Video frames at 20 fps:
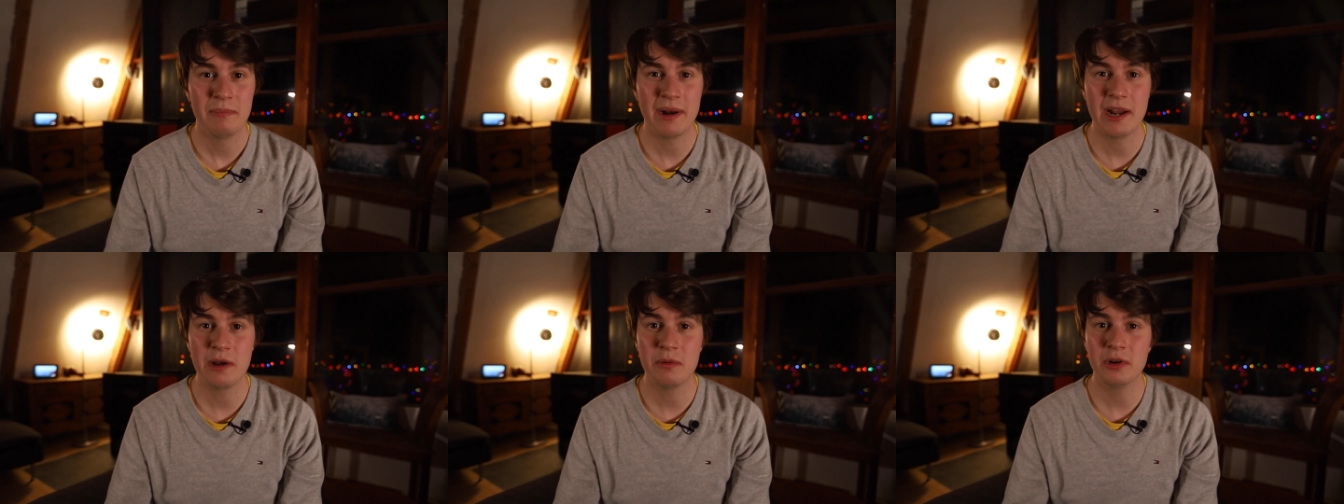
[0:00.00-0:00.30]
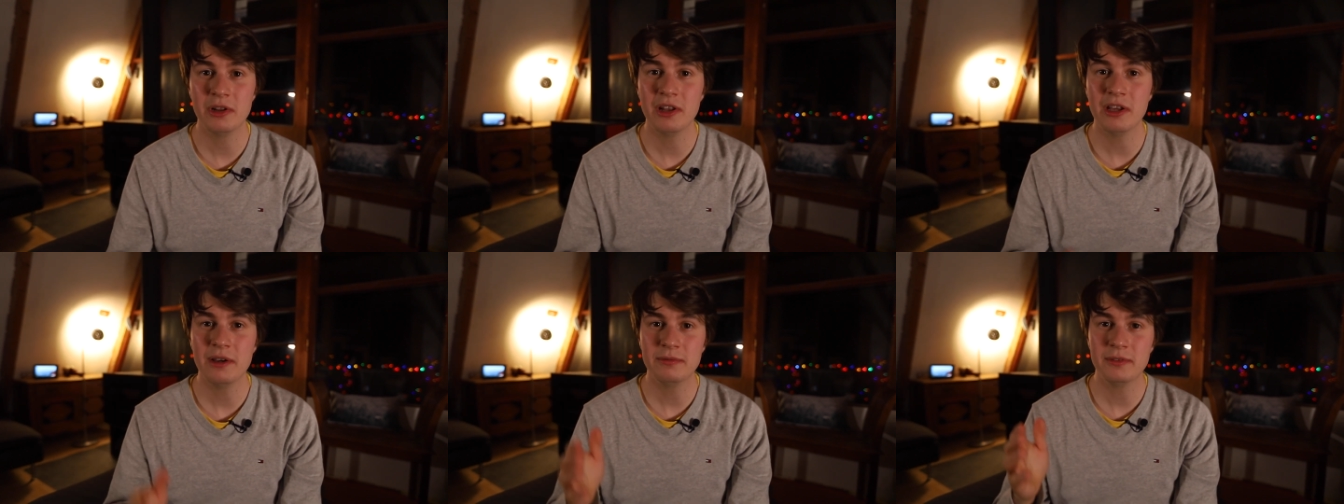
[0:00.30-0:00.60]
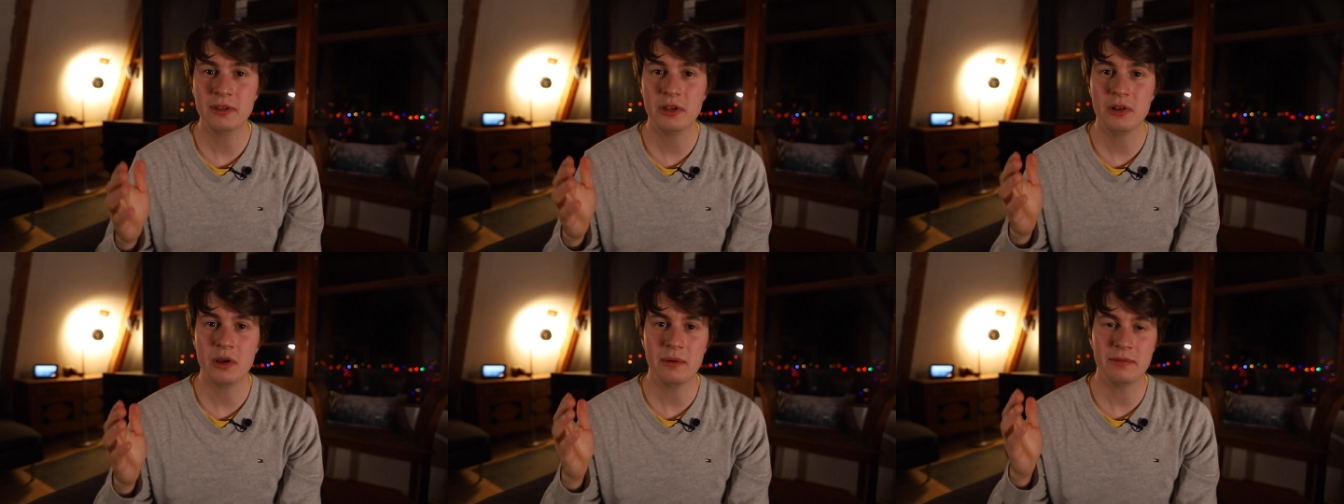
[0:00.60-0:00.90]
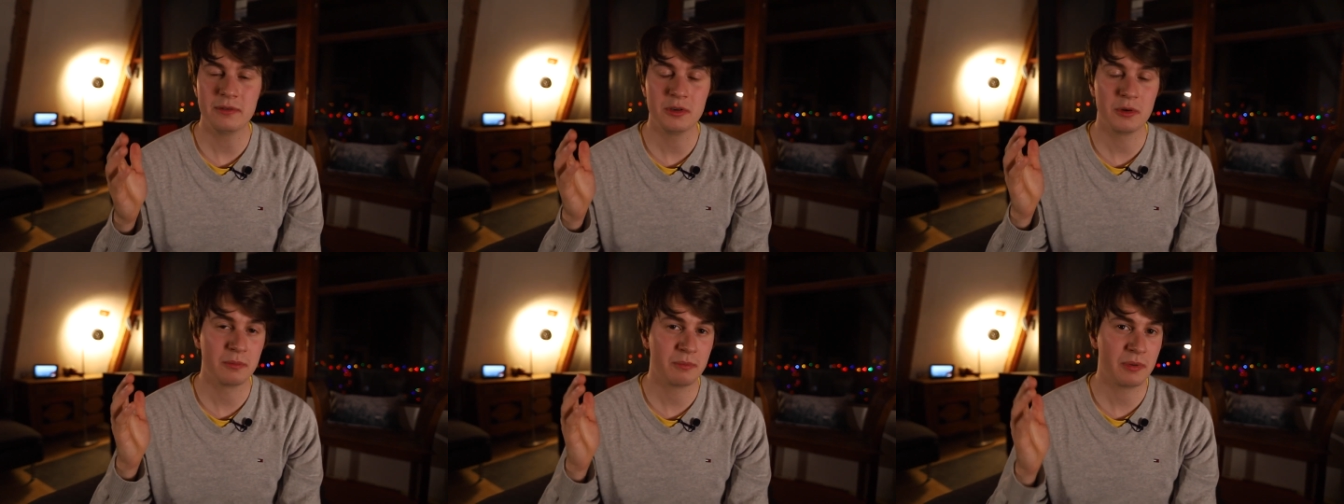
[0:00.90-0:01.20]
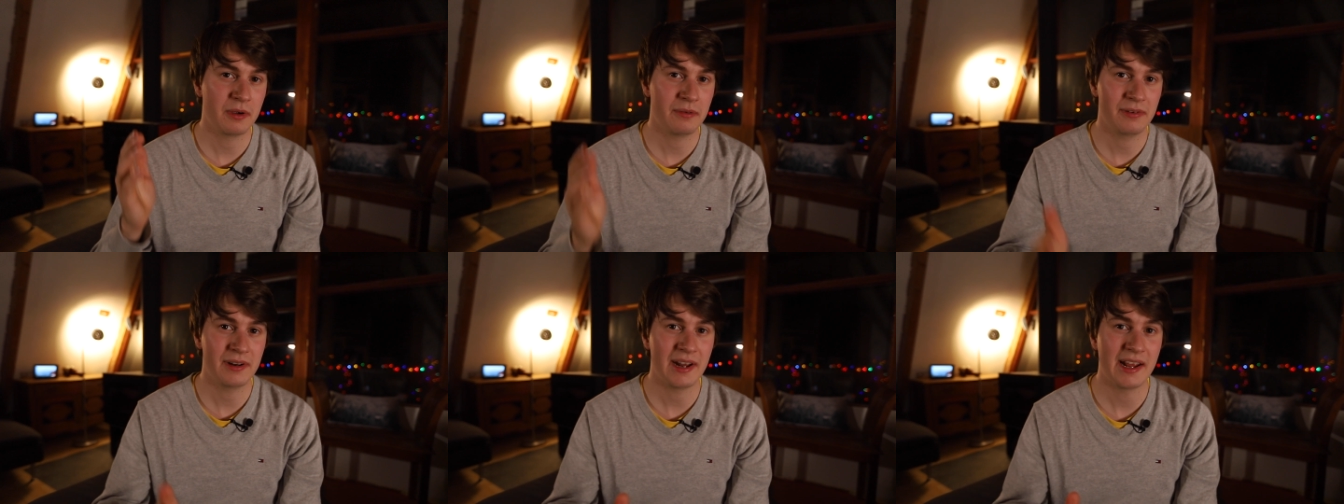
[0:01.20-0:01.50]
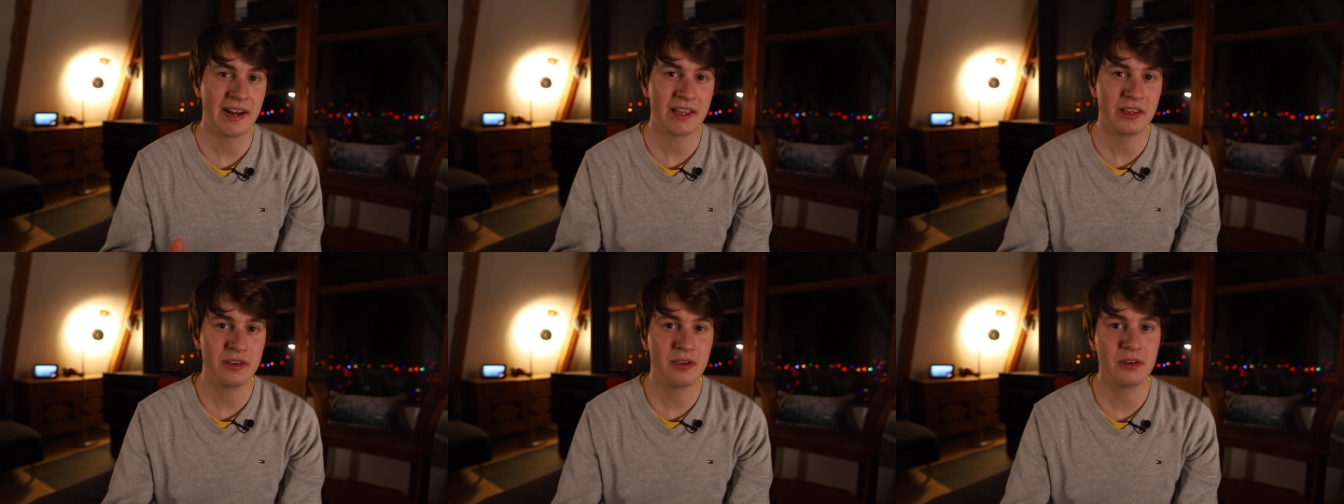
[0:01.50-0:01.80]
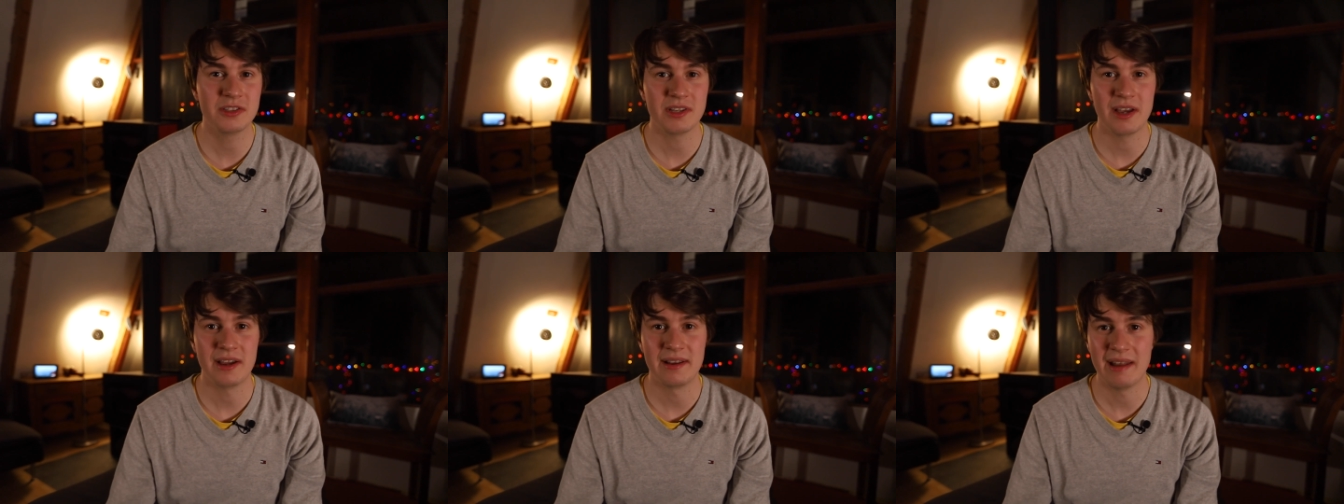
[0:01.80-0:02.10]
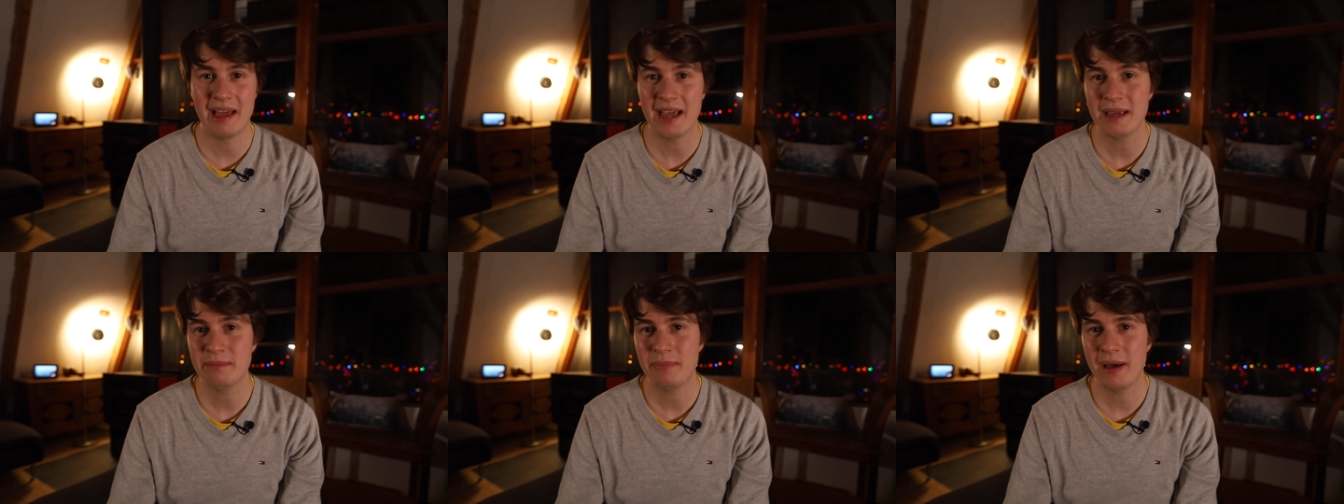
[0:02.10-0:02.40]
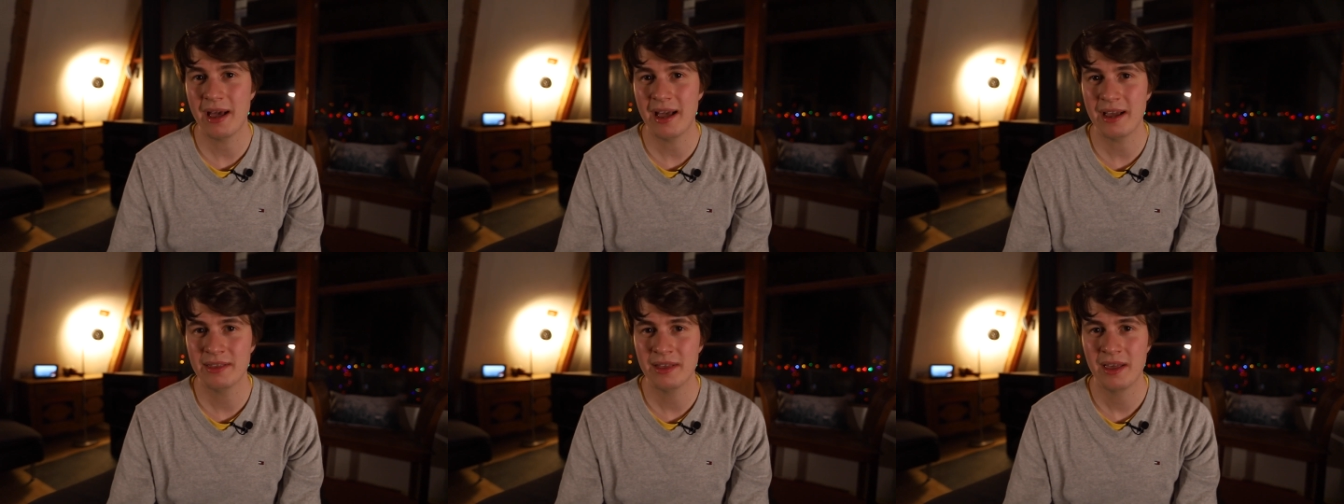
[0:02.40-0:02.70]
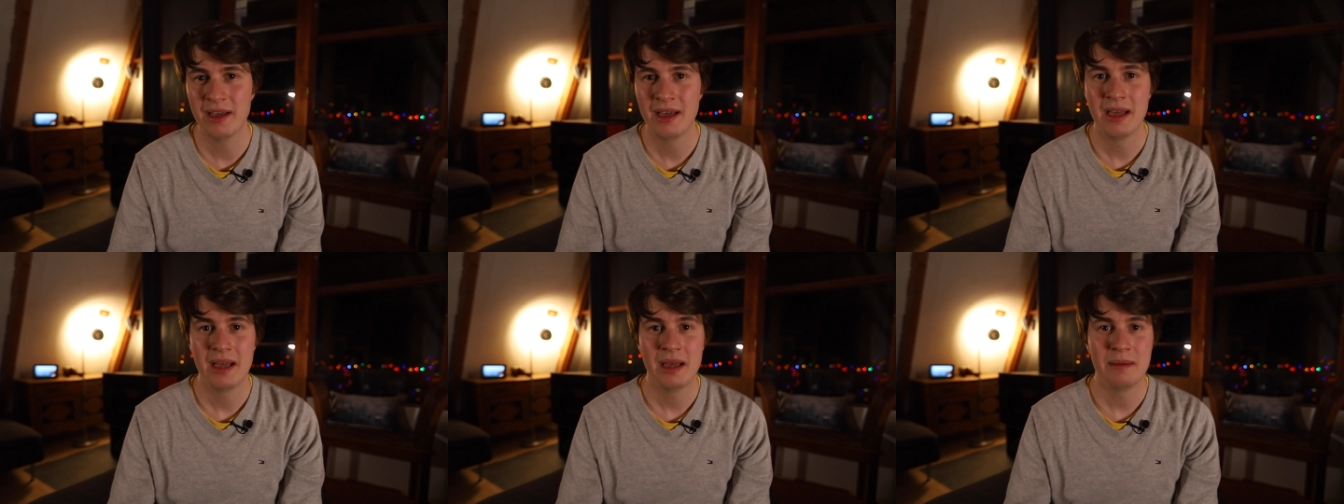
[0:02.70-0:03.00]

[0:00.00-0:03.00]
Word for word: but I would love to know if you would prefer that I use an iPad,